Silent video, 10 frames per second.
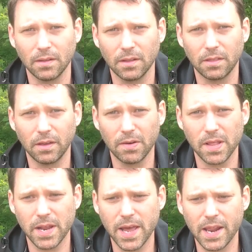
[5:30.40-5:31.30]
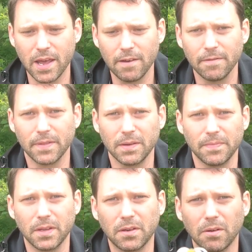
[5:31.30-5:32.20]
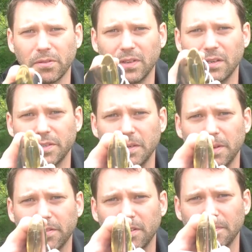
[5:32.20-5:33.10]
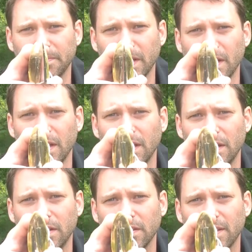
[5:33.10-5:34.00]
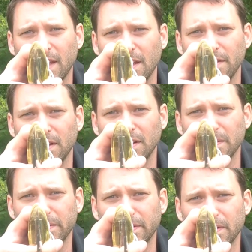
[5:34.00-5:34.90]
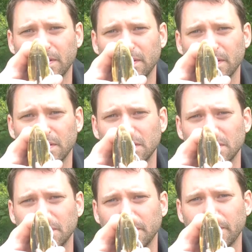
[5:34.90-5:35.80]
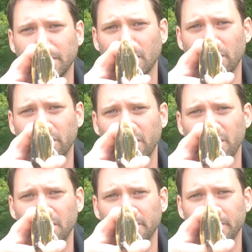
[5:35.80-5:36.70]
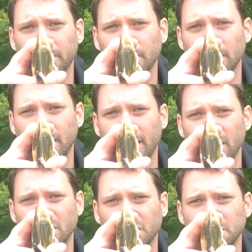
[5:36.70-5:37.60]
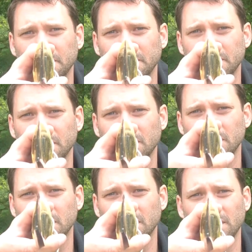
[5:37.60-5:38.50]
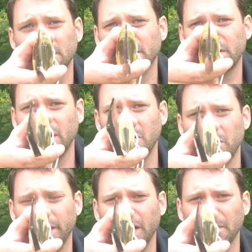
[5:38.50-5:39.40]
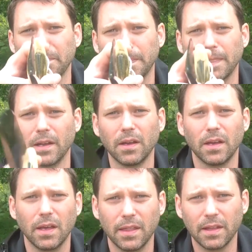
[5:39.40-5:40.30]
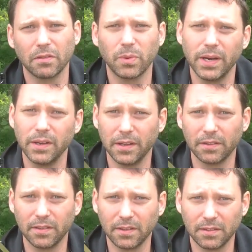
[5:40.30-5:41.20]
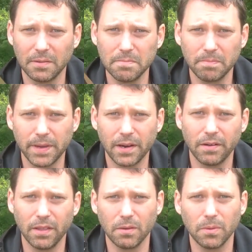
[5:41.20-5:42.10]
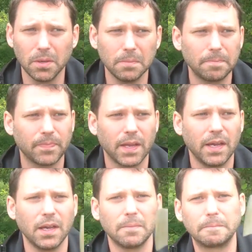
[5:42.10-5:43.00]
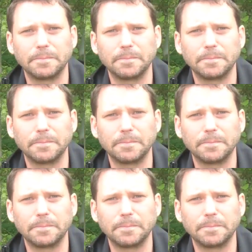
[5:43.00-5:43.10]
the theory that I have, the cold steel trailmaster, it does have a thinner edge. It's a thinner blade, and that's why it sinks in better in the wood. And